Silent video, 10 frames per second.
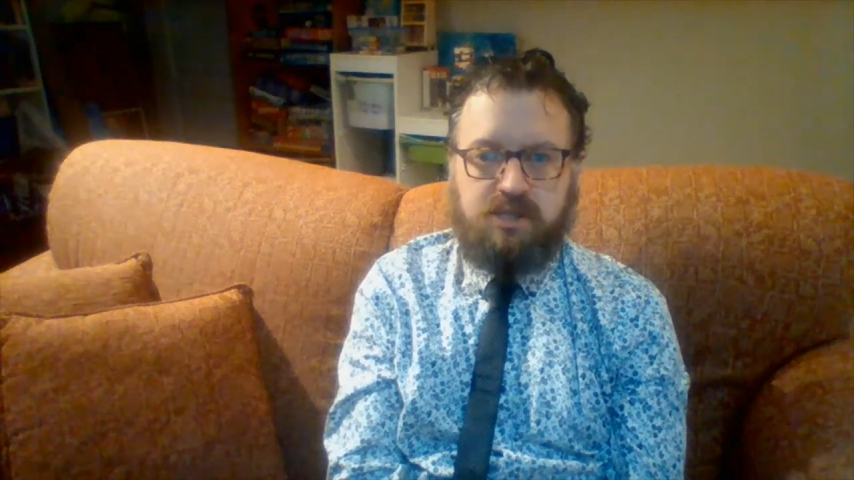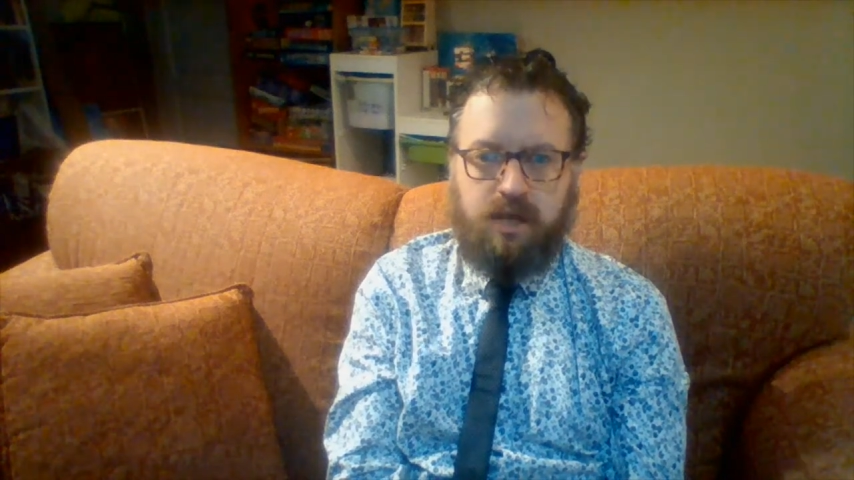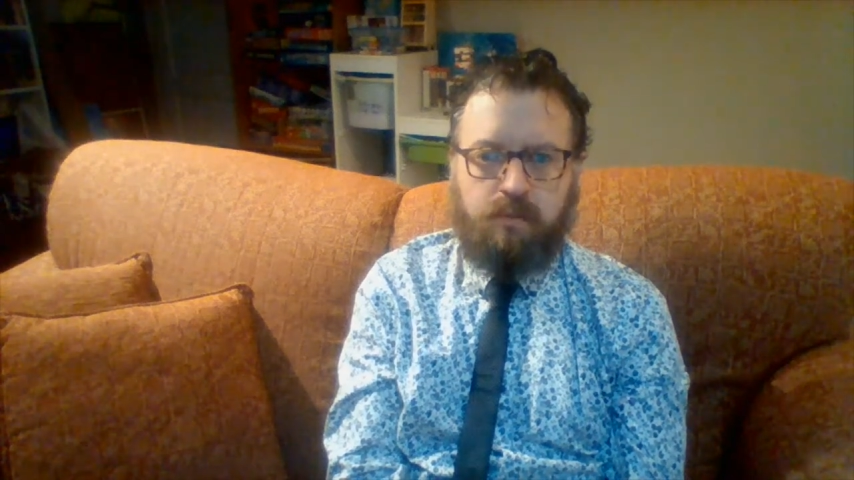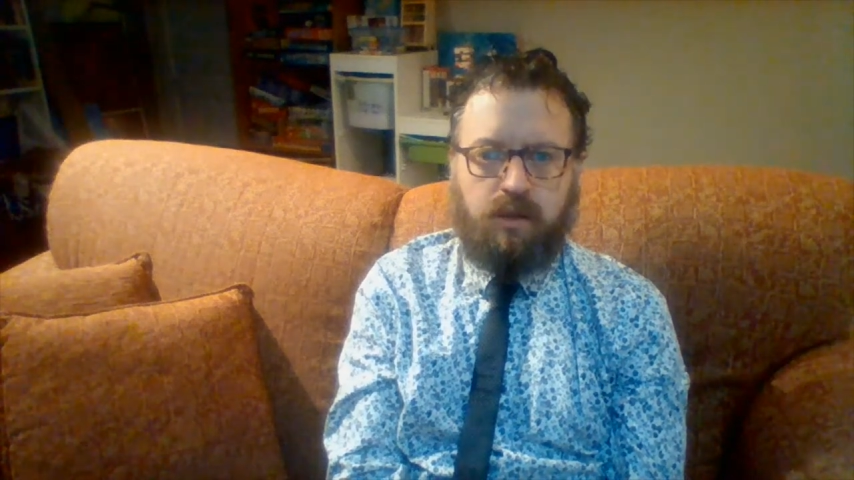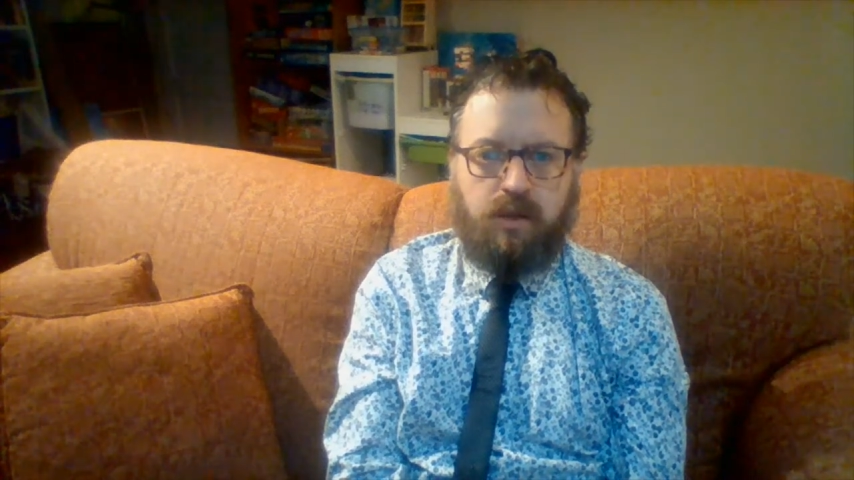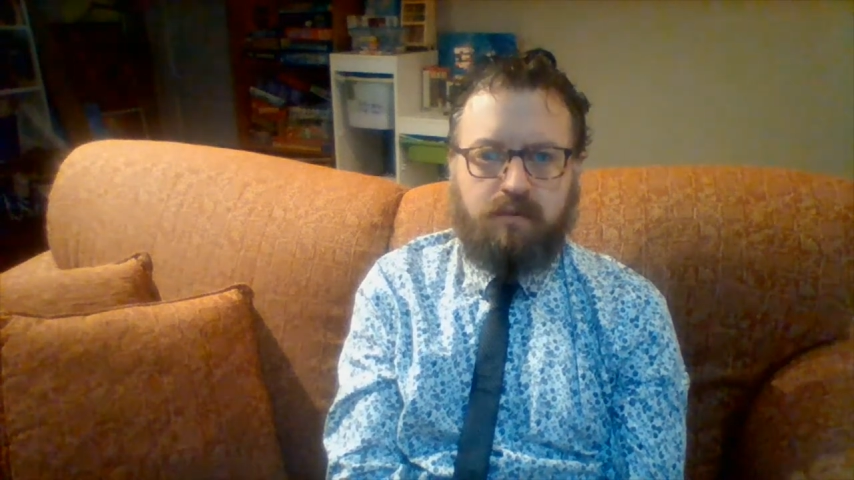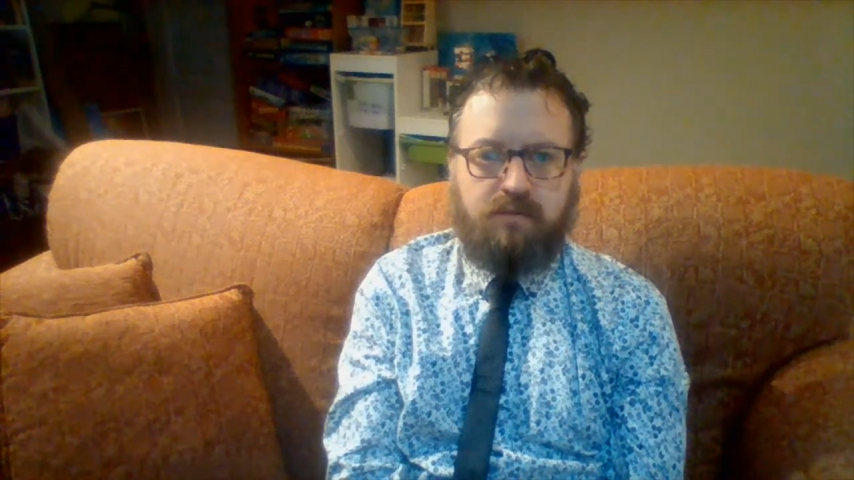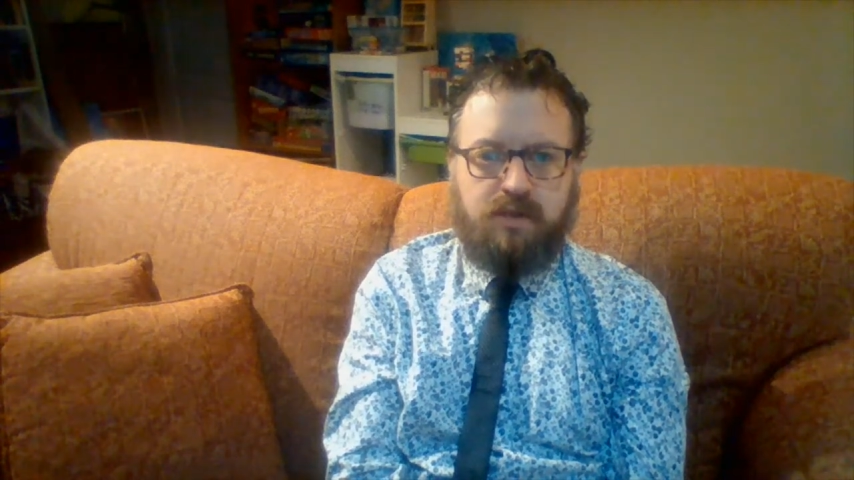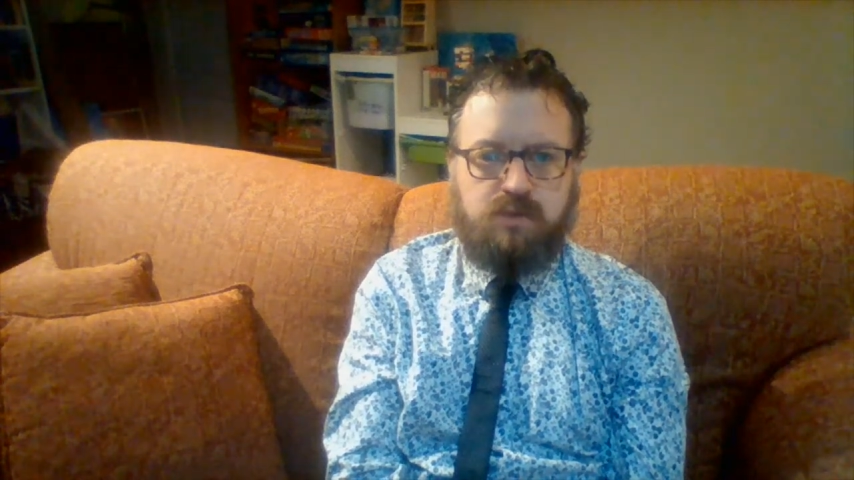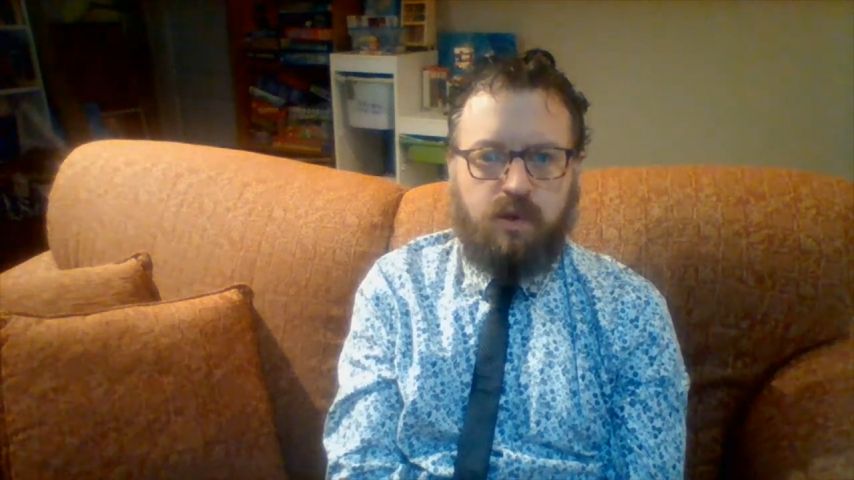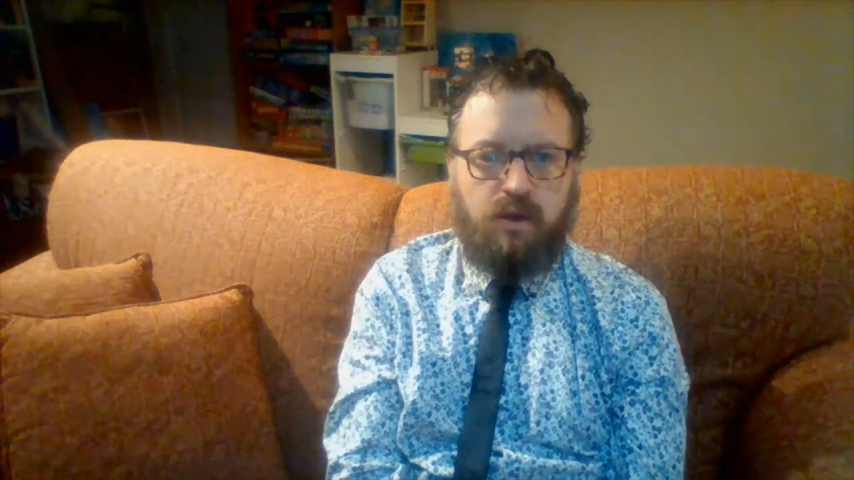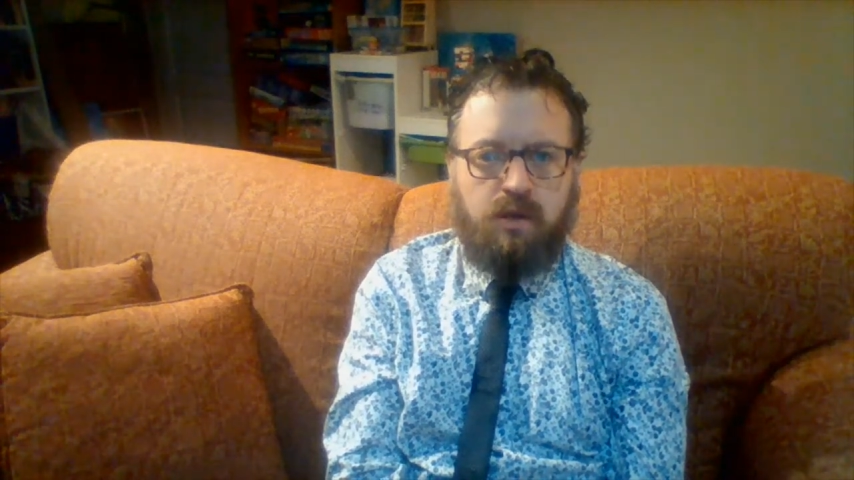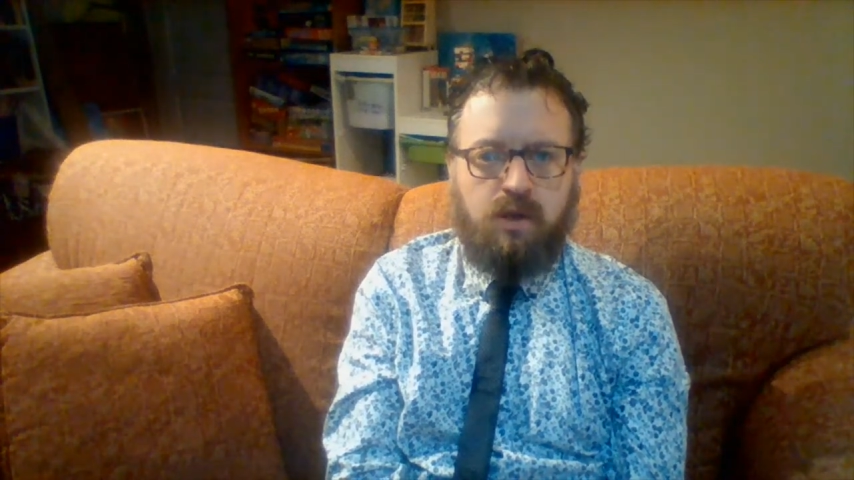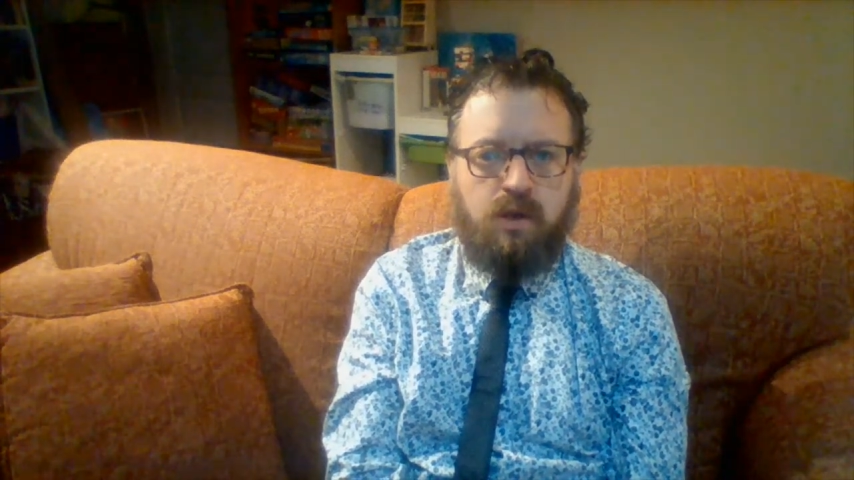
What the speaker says: that'd be lovely as well.